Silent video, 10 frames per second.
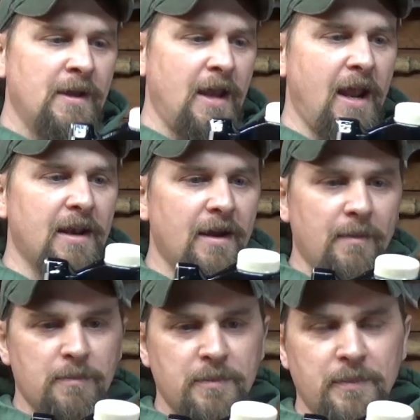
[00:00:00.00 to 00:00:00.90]
and
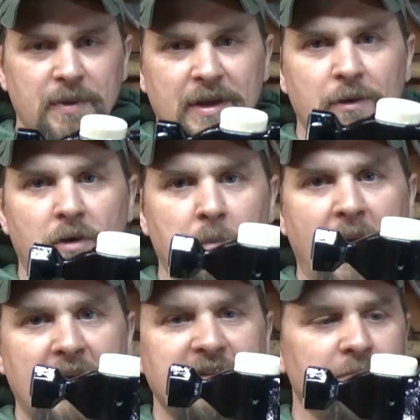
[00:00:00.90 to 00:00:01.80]
a big old
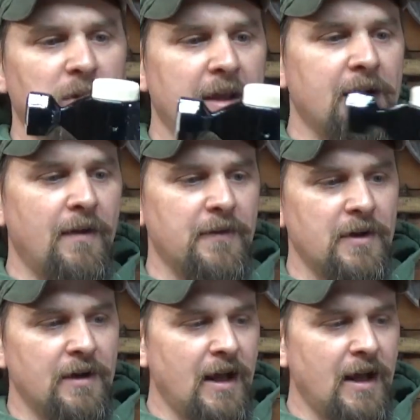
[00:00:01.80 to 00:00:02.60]
massive blade on there,